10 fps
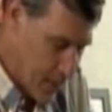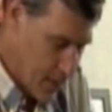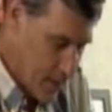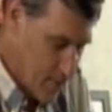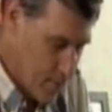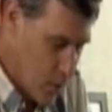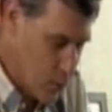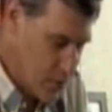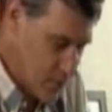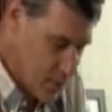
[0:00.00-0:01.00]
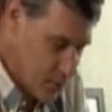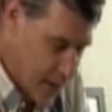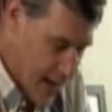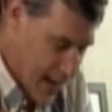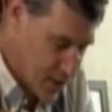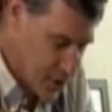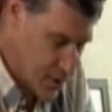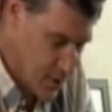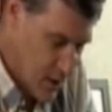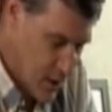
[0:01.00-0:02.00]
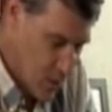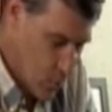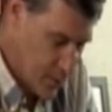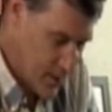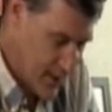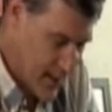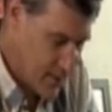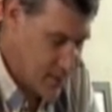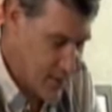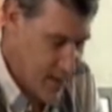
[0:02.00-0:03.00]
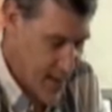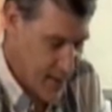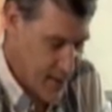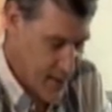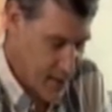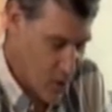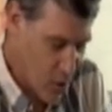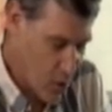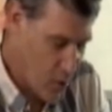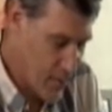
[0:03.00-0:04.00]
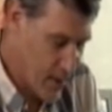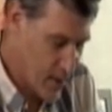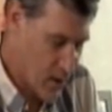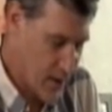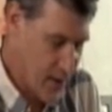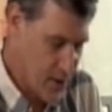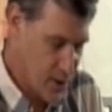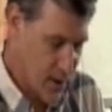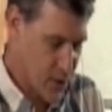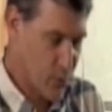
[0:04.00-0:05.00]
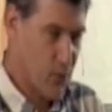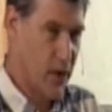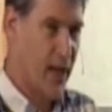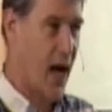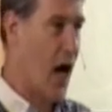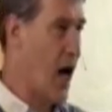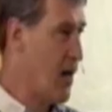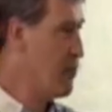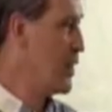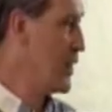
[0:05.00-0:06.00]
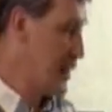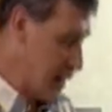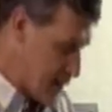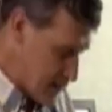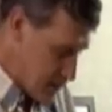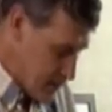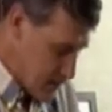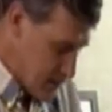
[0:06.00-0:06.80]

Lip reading: Most of the reaction was against the idea that all men are intellectually obligated